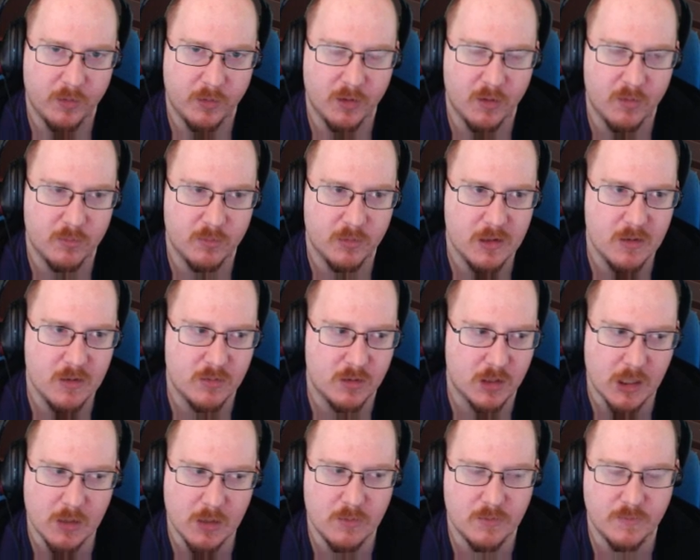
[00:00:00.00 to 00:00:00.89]
don't
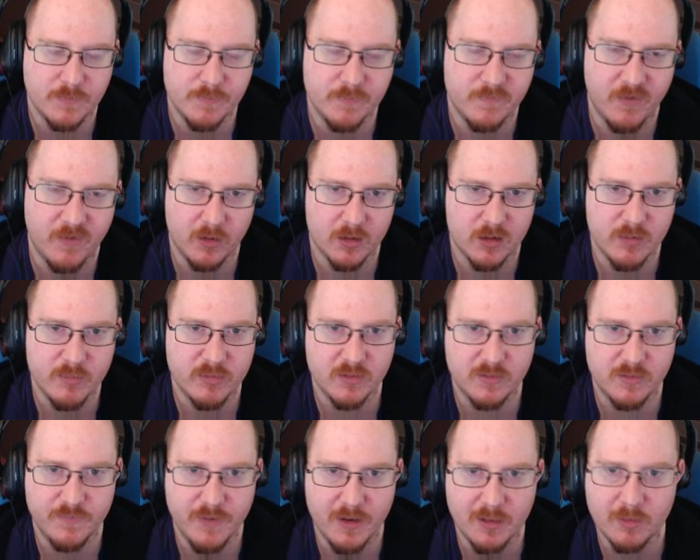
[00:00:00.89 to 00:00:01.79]
use huge volumes
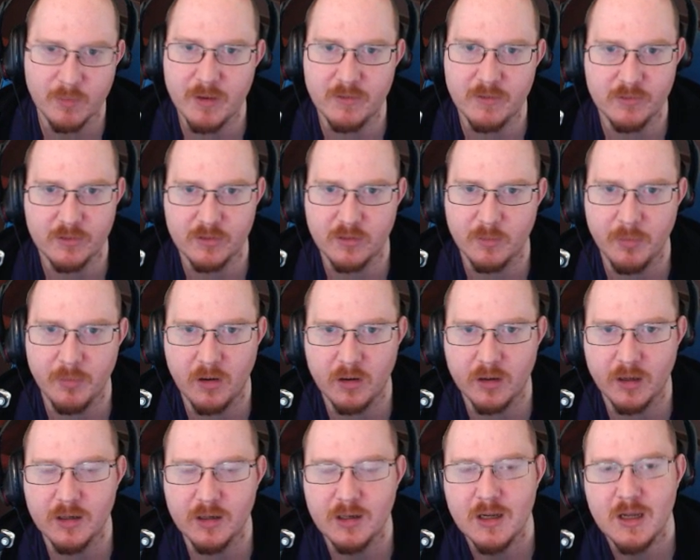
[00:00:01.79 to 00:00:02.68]
of defense matrix to
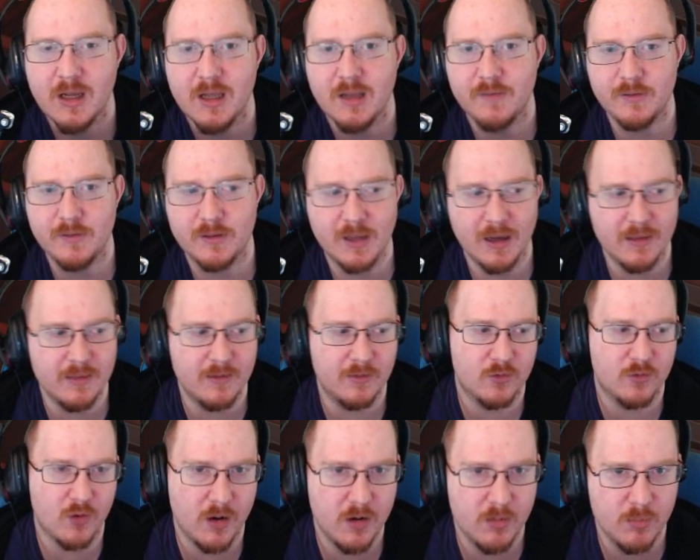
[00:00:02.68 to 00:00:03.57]
block it. If you stand there
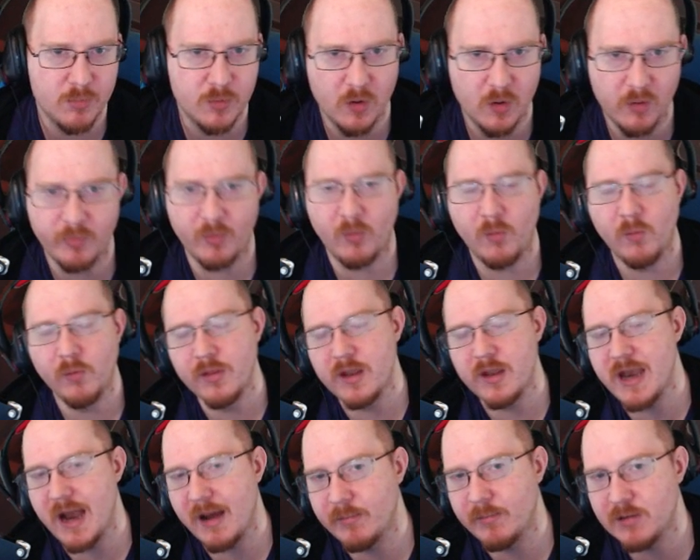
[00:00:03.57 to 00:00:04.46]
and try and absorb all
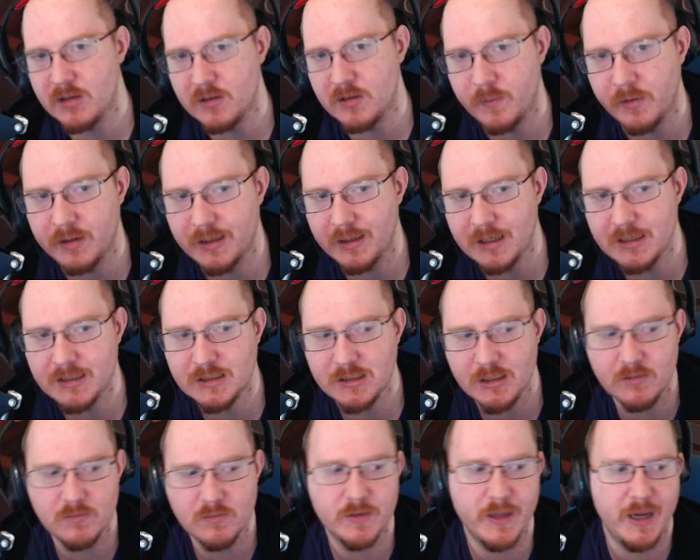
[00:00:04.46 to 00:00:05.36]
the damage he's putting into
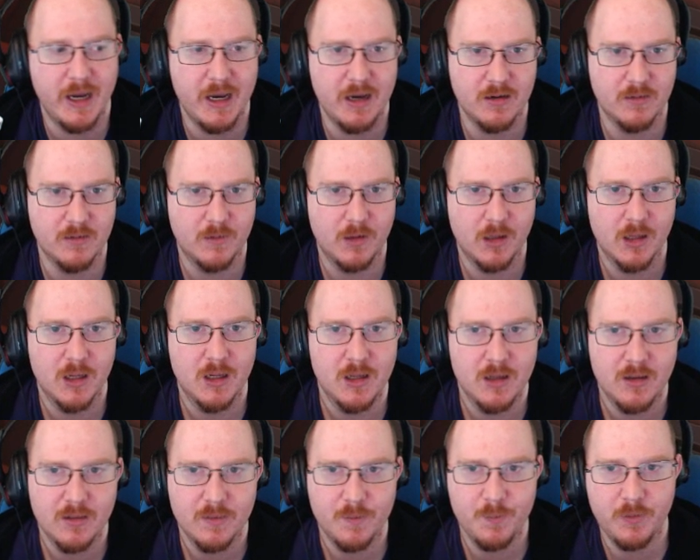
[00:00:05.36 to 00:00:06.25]
you, then
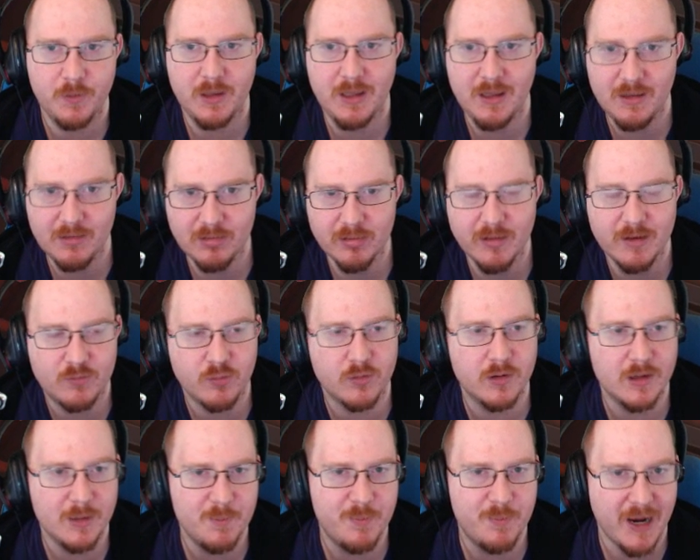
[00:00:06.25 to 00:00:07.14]
he's
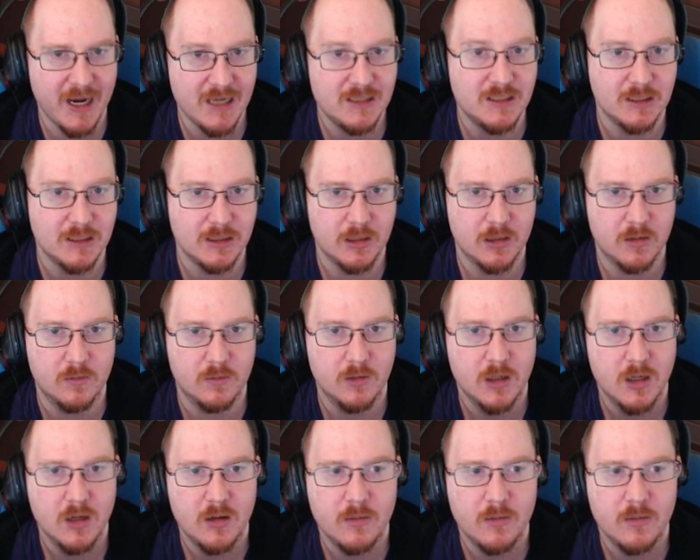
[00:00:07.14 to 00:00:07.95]
literally baiting you.